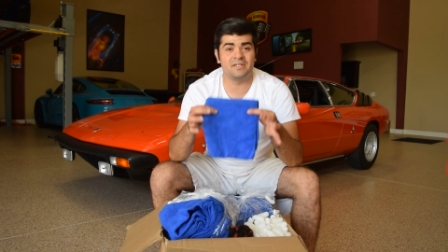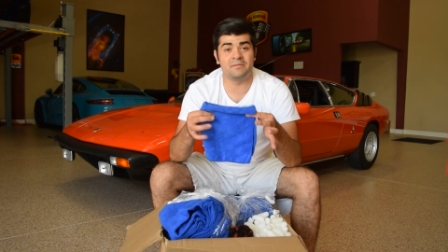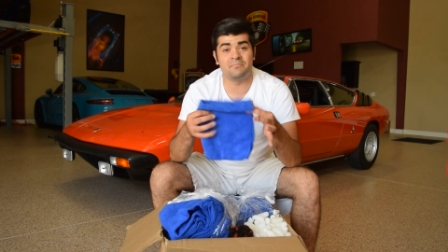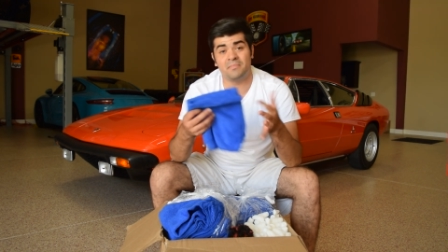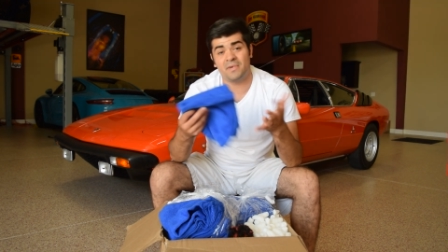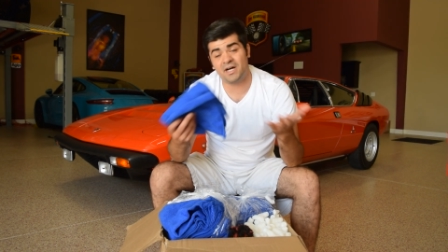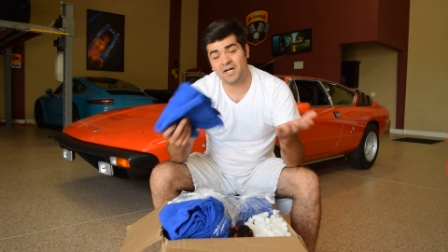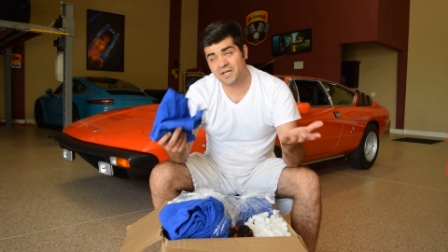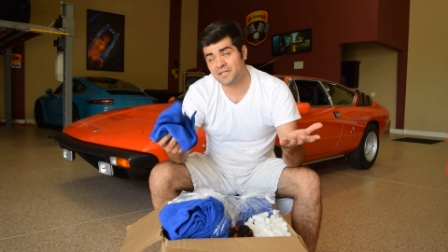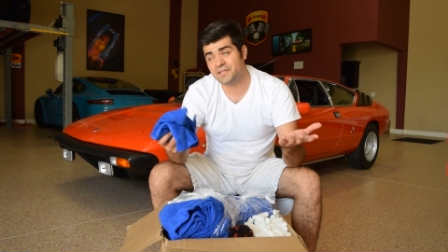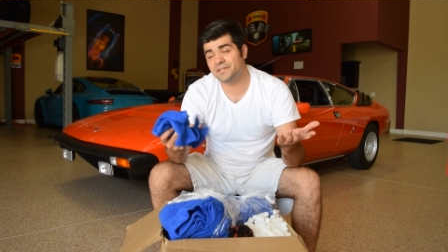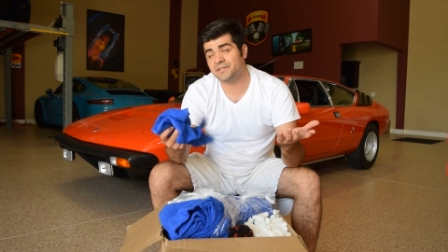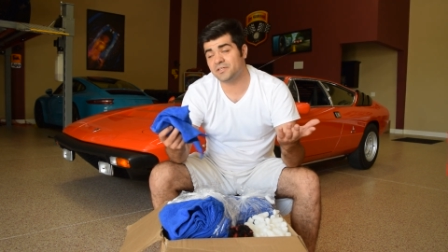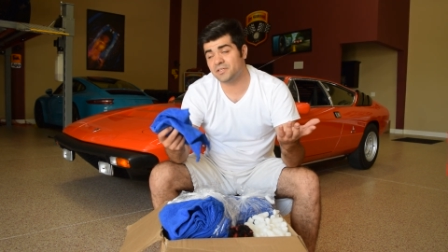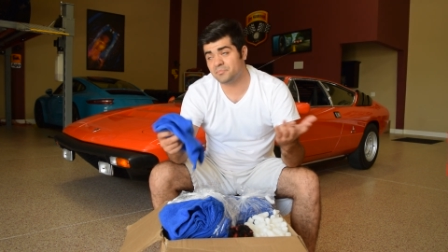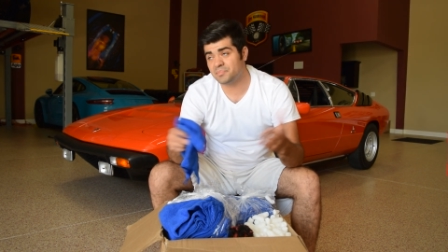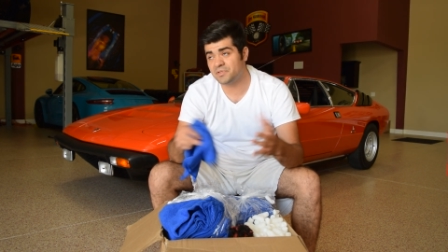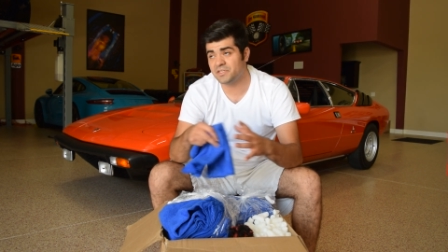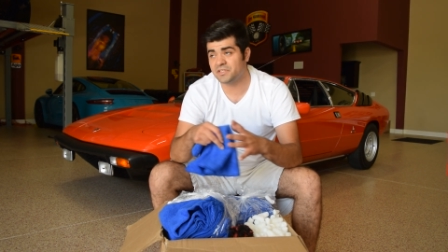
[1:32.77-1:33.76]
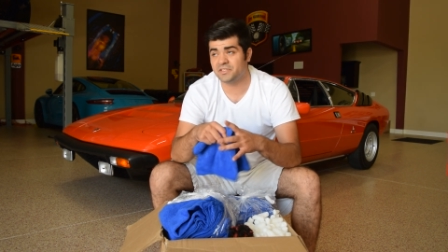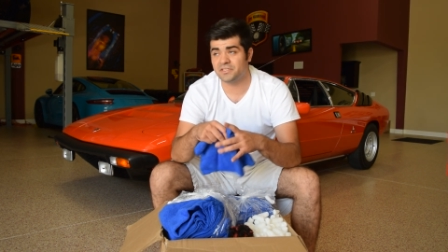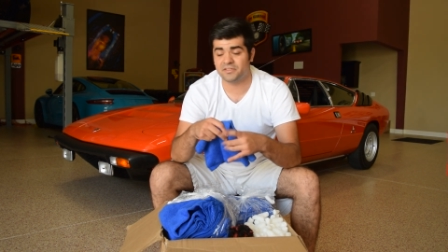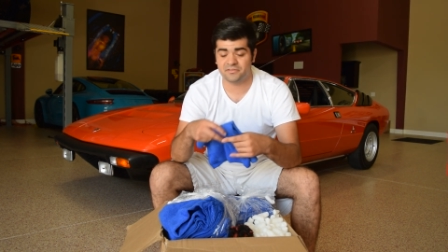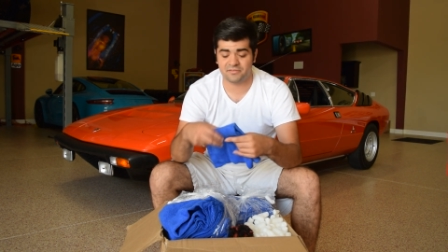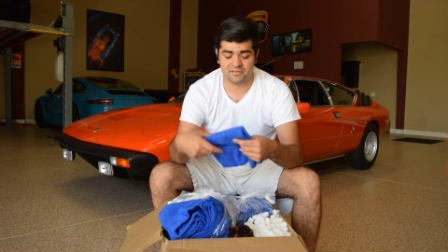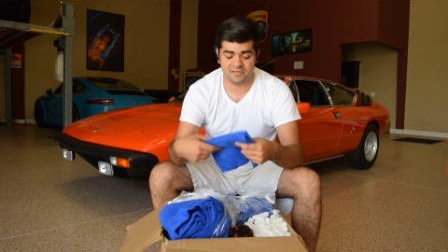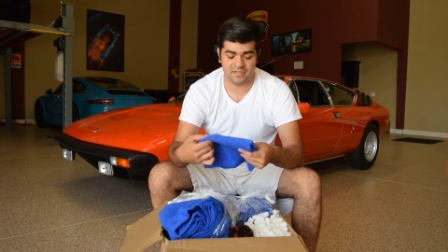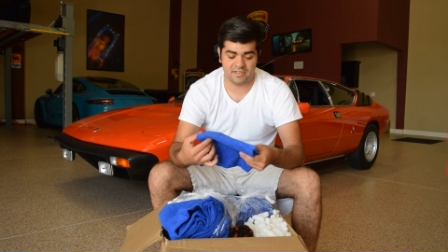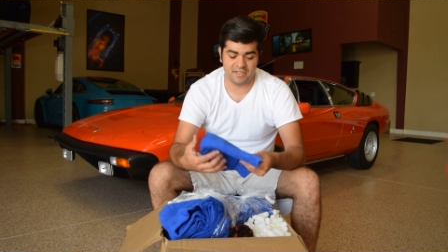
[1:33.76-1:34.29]
in my
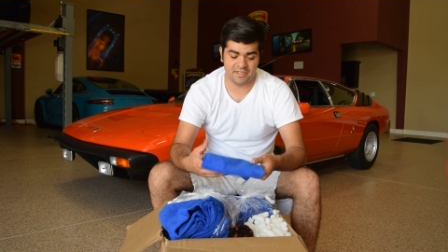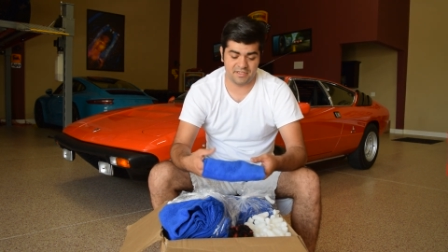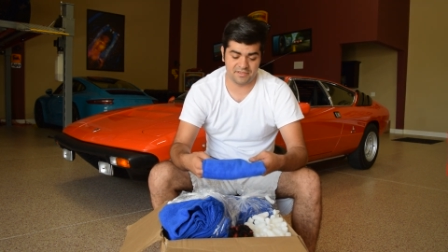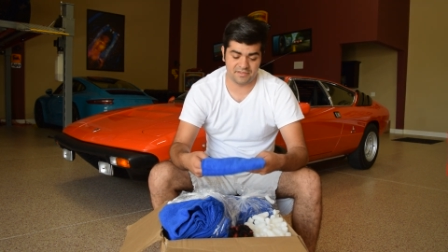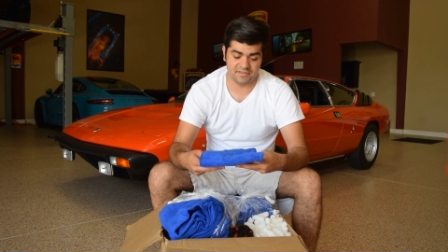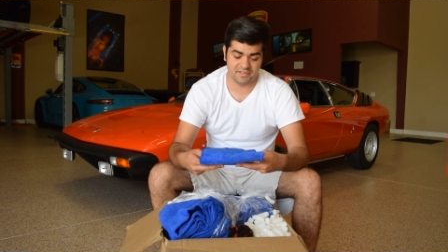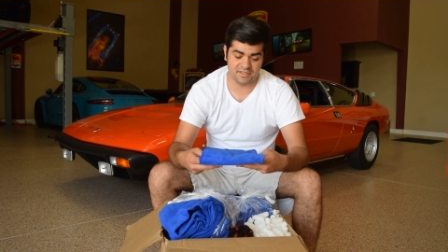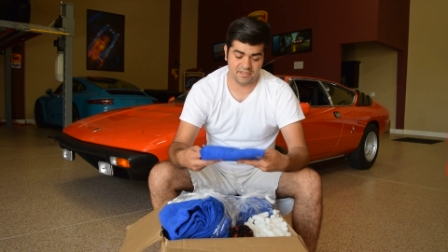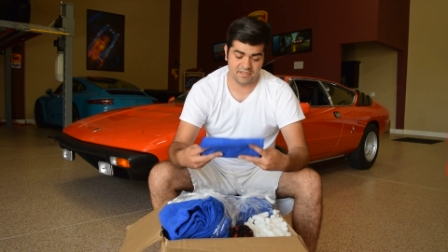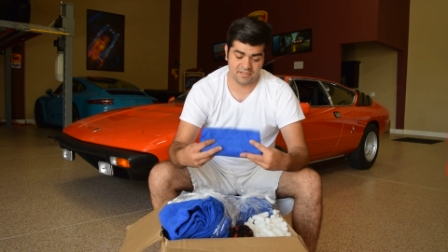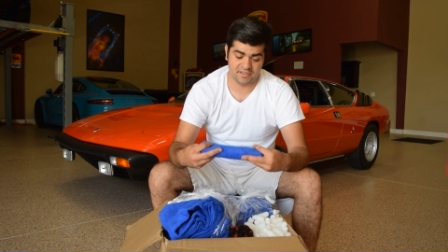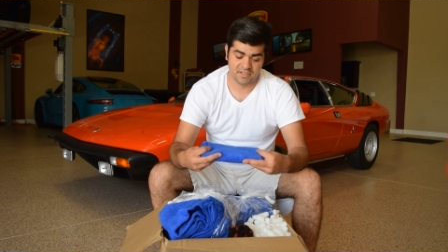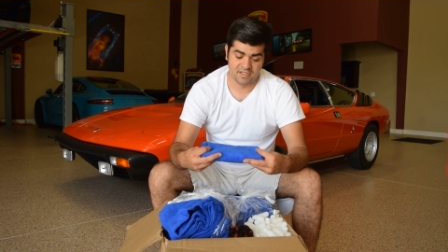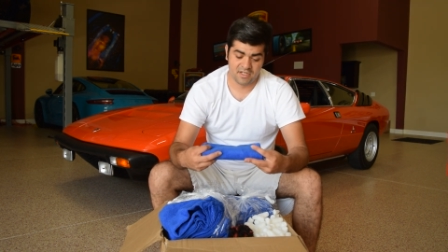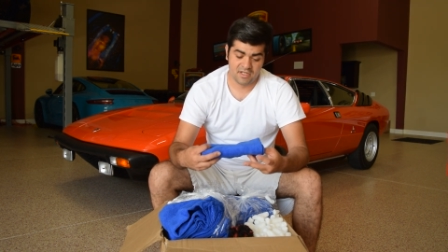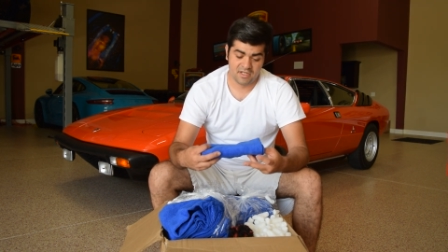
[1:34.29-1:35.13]
opinion, and uh,